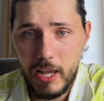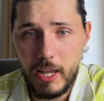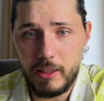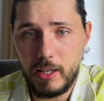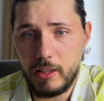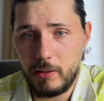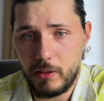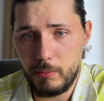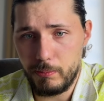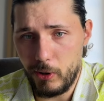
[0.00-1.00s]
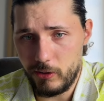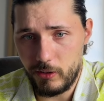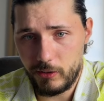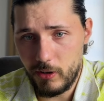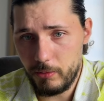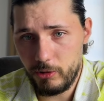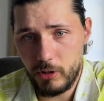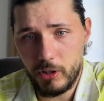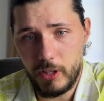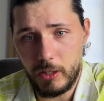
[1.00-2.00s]
and then the bot
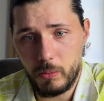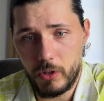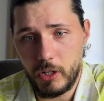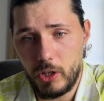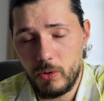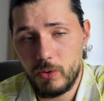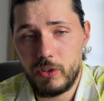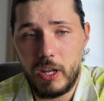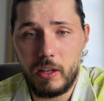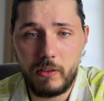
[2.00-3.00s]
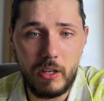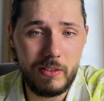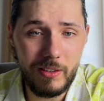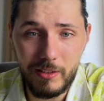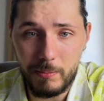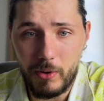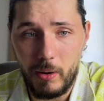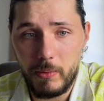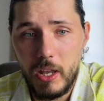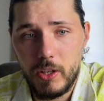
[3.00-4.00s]
description that we're going to use as a system prompt.